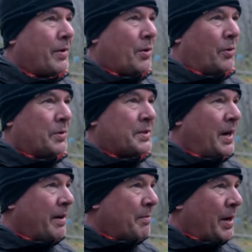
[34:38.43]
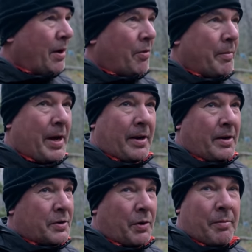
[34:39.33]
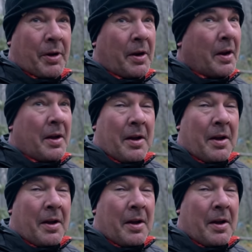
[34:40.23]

the coldest night I've been out in the backcountry, but